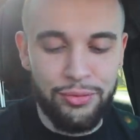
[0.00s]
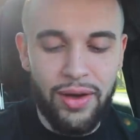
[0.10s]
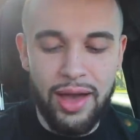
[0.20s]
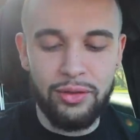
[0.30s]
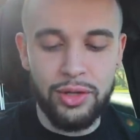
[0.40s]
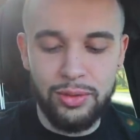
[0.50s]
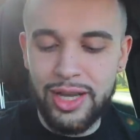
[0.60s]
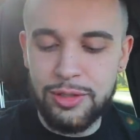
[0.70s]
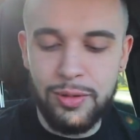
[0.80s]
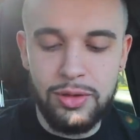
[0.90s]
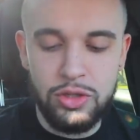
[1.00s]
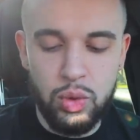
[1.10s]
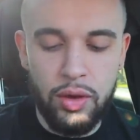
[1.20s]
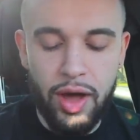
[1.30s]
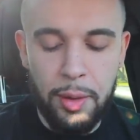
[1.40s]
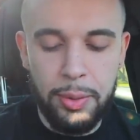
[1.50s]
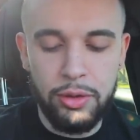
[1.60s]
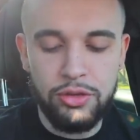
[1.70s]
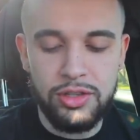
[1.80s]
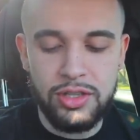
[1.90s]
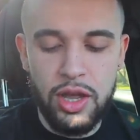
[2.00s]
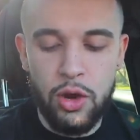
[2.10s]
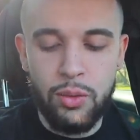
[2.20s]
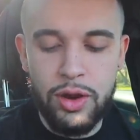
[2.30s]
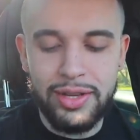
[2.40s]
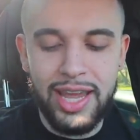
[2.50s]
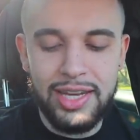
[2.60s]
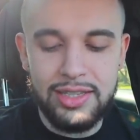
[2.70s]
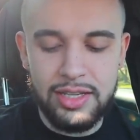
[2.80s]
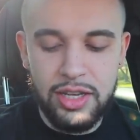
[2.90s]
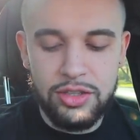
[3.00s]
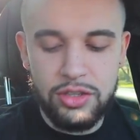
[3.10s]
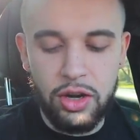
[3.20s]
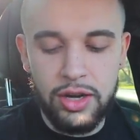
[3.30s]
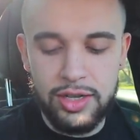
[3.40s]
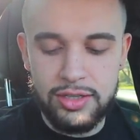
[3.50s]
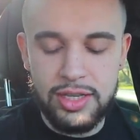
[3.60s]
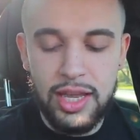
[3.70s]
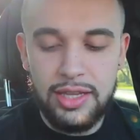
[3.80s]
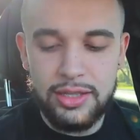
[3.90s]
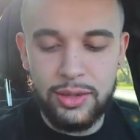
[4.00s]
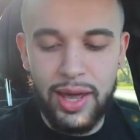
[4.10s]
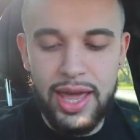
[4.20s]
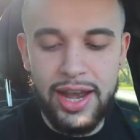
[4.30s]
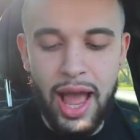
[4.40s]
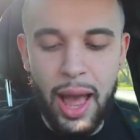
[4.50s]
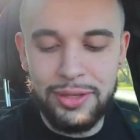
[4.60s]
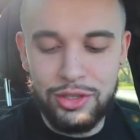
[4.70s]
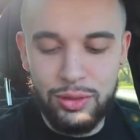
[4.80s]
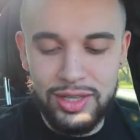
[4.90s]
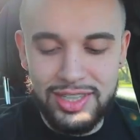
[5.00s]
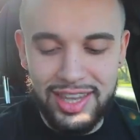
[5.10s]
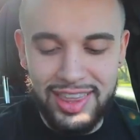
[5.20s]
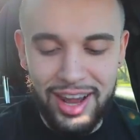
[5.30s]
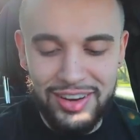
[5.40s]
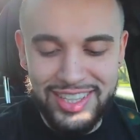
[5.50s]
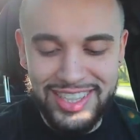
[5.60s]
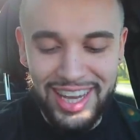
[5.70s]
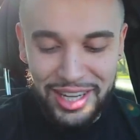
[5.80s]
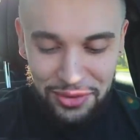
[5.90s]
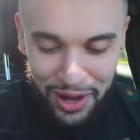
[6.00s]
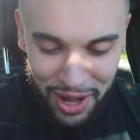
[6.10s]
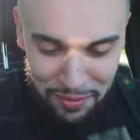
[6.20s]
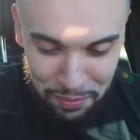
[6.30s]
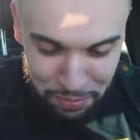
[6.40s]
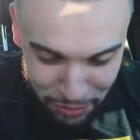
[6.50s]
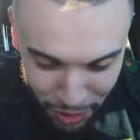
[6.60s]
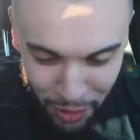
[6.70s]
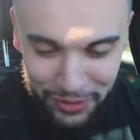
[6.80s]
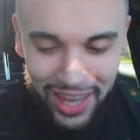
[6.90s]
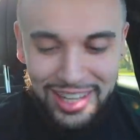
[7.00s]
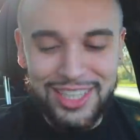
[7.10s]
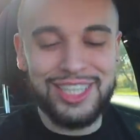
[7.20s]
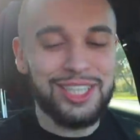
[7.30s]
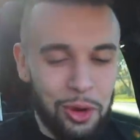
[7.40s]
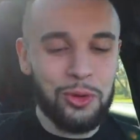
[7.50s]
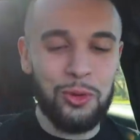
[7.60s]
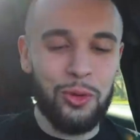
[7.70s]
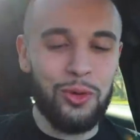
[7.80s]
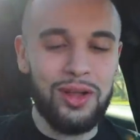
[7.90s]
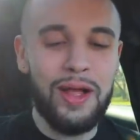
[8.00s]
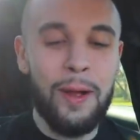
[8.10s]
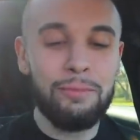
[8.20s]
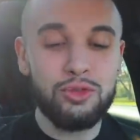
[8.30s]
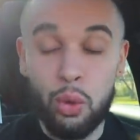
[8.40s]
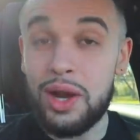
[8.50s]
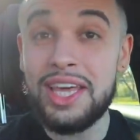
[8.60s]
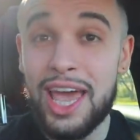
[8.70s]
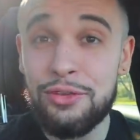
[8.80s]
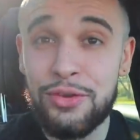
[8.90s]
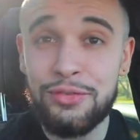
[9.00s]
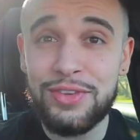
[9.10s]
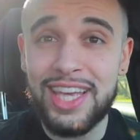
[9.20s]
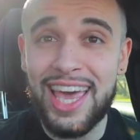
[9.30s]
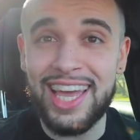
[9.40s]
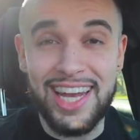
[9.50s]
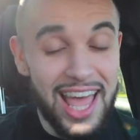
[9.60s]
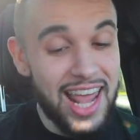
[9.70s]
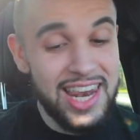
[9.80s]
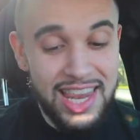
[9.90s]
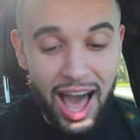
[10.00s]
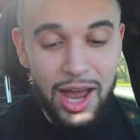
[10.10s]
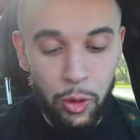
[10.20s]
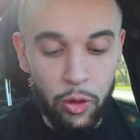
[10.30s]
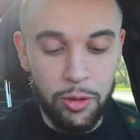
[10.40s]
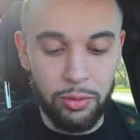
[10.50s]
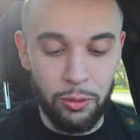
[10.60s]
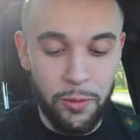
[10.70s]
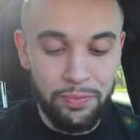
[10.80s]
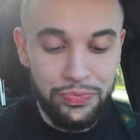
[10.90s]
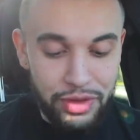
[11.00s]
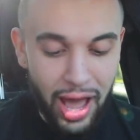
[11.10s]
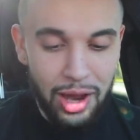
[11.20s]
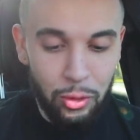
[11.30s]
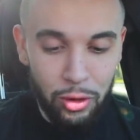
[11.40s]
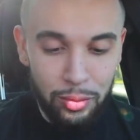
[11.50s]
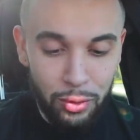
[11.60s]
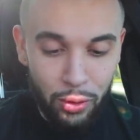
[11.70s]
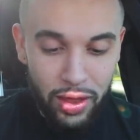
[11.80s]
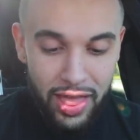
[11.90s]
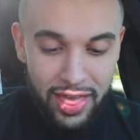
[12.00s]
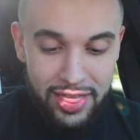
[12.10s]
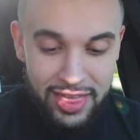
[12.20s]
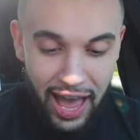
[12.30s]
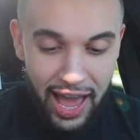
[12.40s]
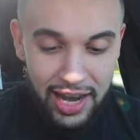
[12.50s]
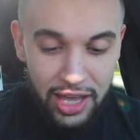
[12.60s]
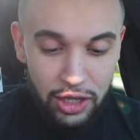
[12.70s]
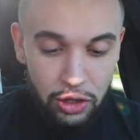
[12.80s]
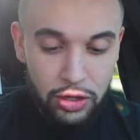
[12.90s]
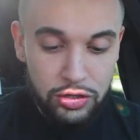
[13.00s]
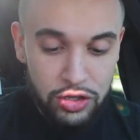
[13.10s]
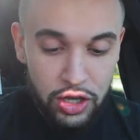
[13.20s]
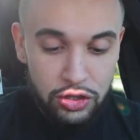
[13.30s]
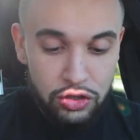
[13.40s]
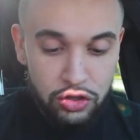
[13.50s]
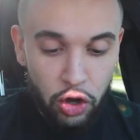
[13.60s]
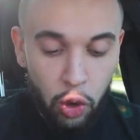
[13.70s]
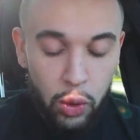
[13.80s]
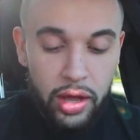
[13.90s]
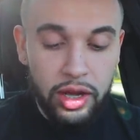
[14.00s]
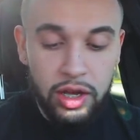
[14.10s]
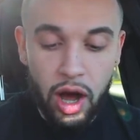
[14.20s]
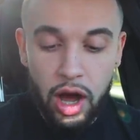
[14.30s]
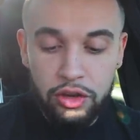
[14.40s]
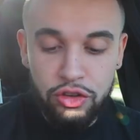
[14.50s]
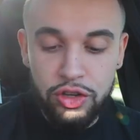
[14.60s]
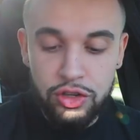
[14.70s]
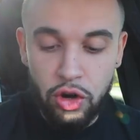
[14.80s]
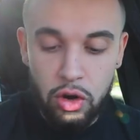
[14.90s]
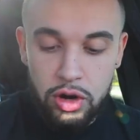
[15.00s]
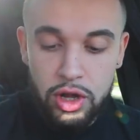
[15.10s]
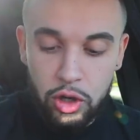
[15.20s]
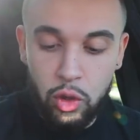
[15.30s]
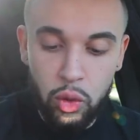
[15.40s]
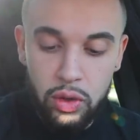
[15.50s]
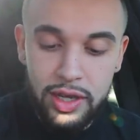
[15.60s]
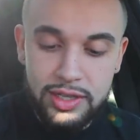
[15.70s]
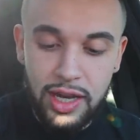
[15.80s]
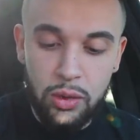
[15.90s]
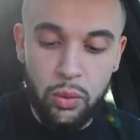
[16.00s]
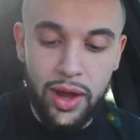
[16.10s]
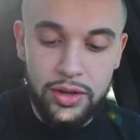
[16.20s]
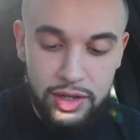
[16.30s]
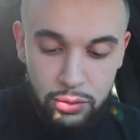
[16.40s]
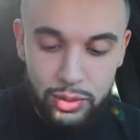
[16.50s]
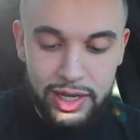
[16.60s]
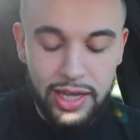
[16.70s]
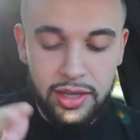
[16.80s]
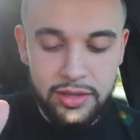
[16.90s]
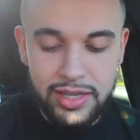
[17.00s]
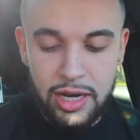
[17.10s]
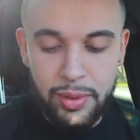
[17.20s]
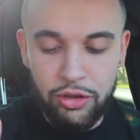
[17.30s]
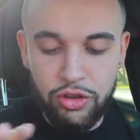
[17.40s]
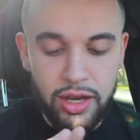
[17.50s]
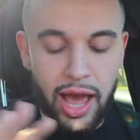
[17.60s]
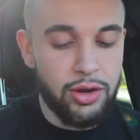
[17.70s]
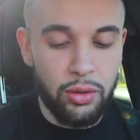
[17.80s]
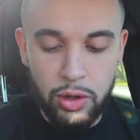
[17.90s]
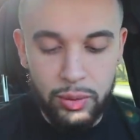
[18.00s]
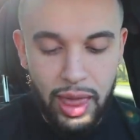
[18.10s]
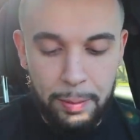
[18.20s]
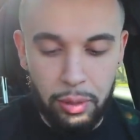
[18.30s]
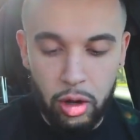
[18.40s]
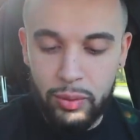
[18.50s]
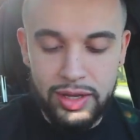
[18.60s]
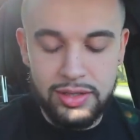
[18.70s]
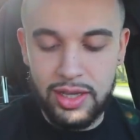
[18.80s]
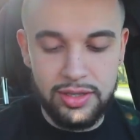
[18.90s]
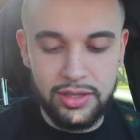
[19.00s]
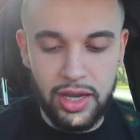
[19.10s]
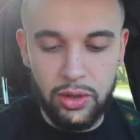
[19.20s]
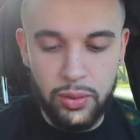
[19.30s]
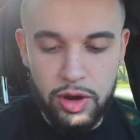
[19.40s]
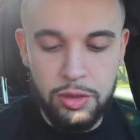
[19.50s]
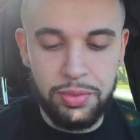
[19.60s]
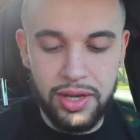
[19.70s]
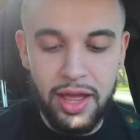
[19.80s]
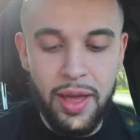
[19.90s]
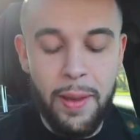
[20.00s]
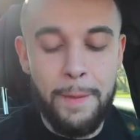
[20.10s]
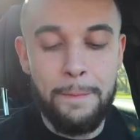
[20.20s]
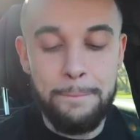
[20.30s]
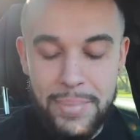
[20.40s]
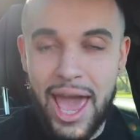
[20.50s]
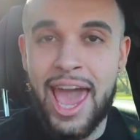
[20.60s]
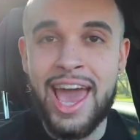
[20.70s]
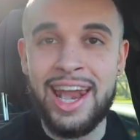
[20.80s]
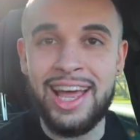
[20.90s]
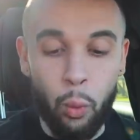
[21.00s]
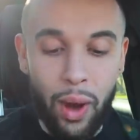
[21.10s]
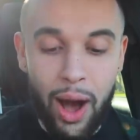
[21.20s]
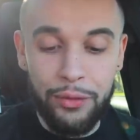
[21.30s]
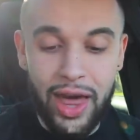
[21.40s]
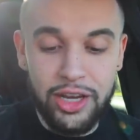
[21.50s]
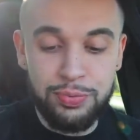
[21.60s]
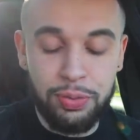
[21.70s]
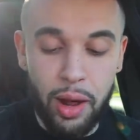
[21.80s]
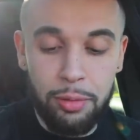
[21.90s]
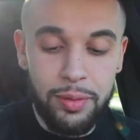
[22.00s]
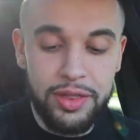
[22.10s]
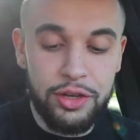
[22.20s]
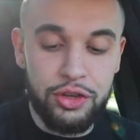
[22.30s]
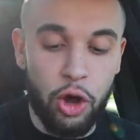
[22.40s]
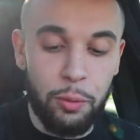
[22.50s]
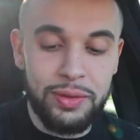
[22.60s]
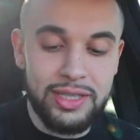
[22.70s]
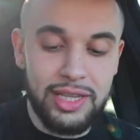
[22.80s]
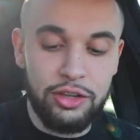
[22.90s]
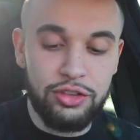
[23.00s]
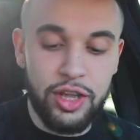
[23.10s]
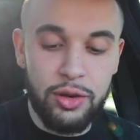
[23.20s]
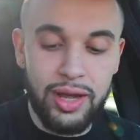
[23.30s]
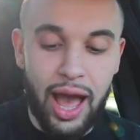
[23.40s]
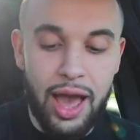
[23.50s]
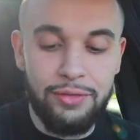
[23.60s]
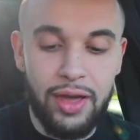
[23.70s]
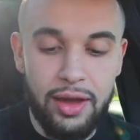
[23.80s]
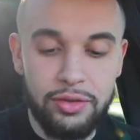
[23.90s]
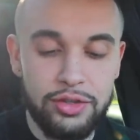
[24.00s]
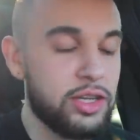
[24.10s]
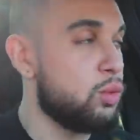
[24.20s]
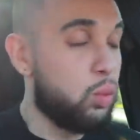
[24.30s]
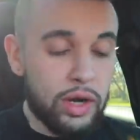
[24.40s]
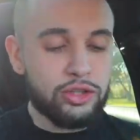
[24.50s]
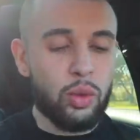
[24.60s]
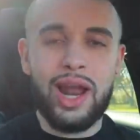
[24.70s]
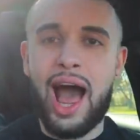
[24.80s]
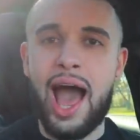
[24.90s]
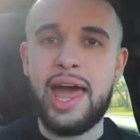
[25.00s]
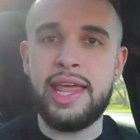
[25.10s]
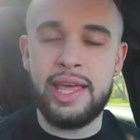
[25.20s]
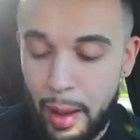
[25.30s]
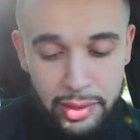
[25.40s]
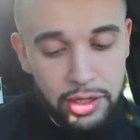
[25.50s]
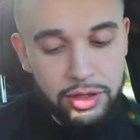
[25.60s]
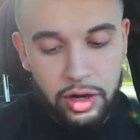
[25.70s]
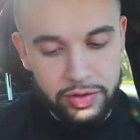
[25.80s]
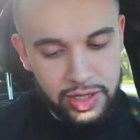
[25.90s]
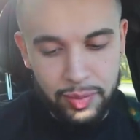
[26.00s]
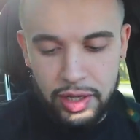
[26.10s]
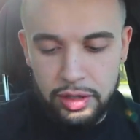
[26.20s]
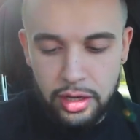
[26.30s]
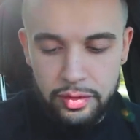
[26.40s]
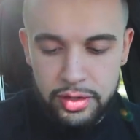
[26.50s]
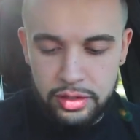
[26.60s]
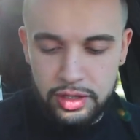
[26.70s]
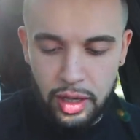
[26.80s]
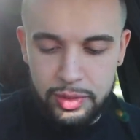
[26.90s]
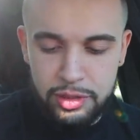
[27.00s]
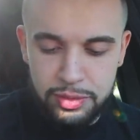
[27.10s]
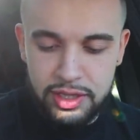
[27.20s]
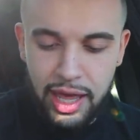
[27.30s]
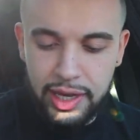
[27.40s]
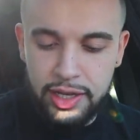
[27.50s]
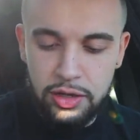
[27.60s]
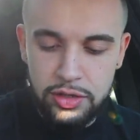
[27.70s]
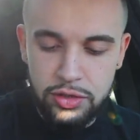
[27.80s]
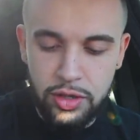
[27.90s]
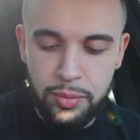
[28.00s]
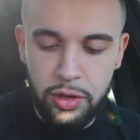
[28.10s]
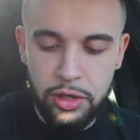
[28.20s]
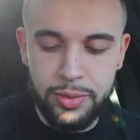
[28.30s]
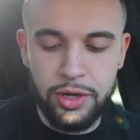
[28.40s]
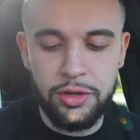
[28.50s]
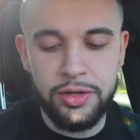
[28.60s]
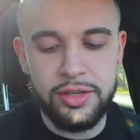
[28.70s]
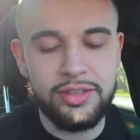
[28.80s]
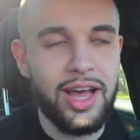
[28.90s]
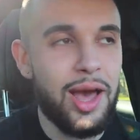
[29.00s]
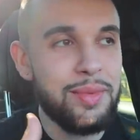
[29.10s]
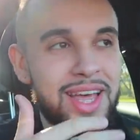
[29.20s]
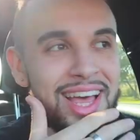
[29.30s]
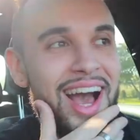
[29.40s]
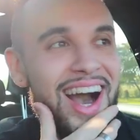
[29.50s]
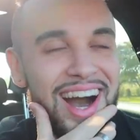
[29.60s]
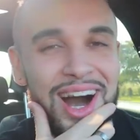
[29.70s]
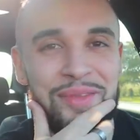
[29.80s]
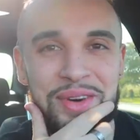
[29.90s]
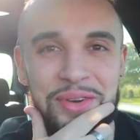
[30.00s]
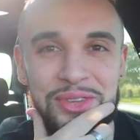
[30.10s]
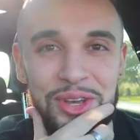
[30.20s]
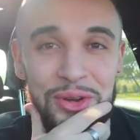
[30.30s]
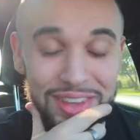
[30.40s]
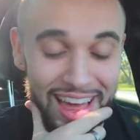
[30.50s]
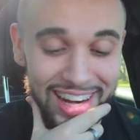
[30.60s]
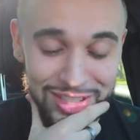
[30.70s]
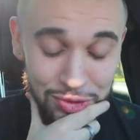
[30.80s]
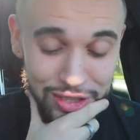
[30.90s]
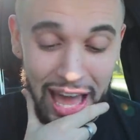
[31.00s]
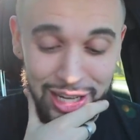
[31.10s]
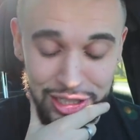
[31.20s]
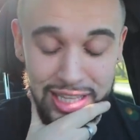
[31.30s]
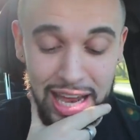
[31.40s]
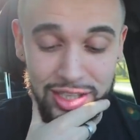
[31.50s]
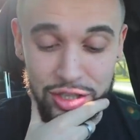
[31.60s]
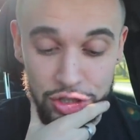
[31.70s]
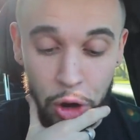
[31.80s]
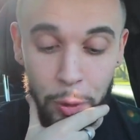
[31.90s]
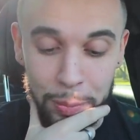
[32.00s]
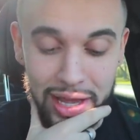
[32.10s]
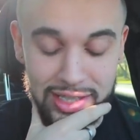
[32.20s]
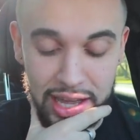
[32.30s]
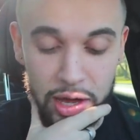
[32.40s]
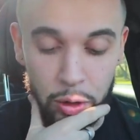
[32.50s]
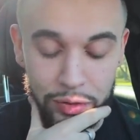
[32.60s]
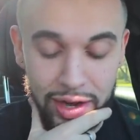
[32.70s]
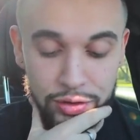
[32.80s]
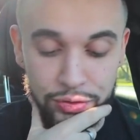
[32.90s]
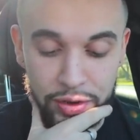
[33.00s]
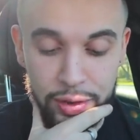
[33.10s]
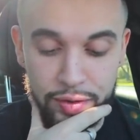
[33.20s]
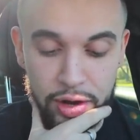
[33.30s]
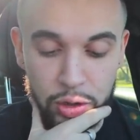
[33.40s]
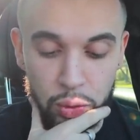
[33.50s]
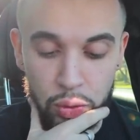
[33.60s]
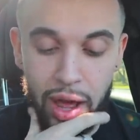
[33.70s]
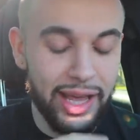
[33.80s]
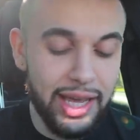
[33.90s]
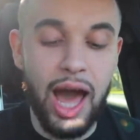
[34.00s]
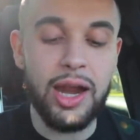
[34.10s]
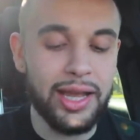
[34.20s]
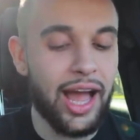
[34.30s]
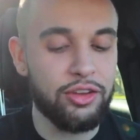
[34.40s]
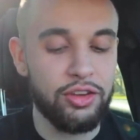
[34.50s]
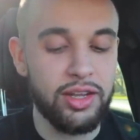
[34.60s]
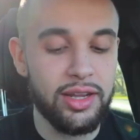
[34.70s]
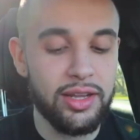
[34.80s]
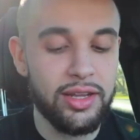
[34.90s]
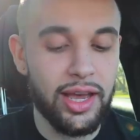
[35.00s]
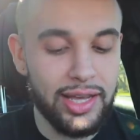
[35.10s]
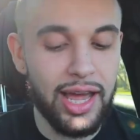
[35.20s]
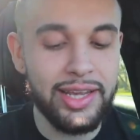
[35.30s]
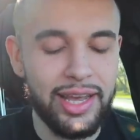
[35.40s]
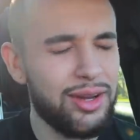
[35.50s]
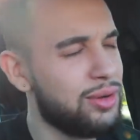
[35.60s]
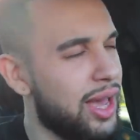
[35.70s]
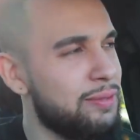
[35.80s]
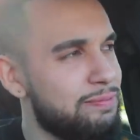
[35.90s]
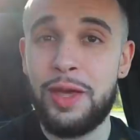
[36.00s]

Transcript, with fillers: Five golden raspberries, twelve hyper potions, rare candies, Stardust. Let's go ahead and into it. There is Zekrom. Um, bro, that looks so cool. twenty-eight fifty-eight. Not horrible. Not horrible. That looks so gosh darn cool. It's got a ridiculous animation. I don't know where that ball went. That's kind of weird, but man, wow, that is probably the dopest legendary I've ever seen. What is going on? I'm a little nervous. I'm a little nervous. Let's cut me some slack here. Let's throw that ball a little bit early this time. Um, dude, that is that is that is dope as hell. That is very, very cool. I gotta catch it. I gotta get, okay.